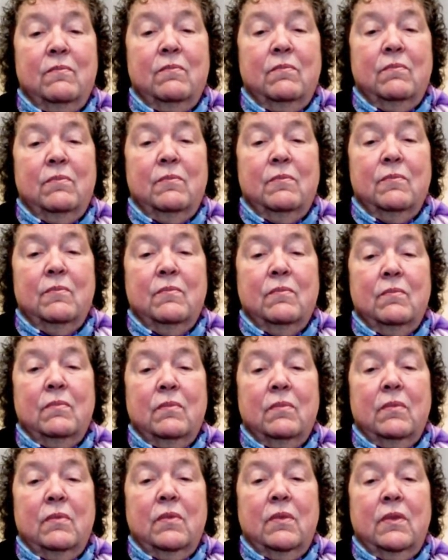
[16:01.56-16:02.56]

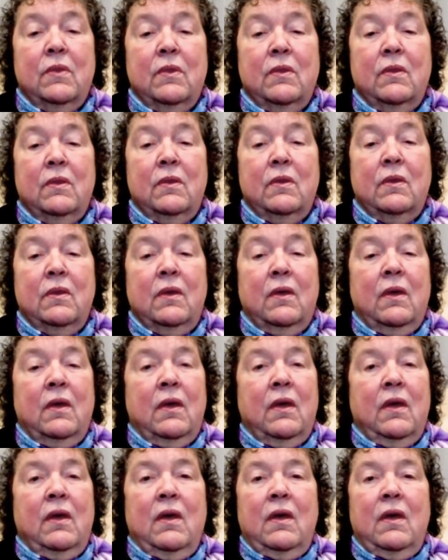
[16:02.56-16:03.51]
Nothing is said.